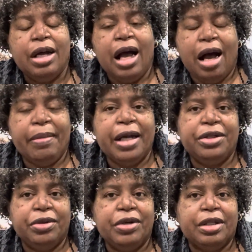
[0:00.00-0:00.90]
I might
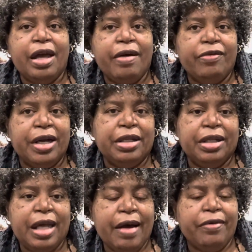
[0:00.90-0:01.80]
do it that way. Then
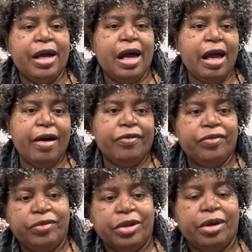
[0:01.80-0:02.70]
that way I have
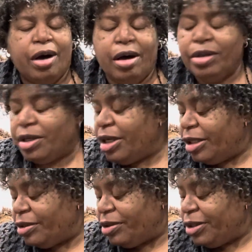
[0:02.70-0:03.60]
all the
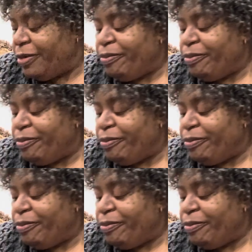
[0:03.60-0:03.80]
colors.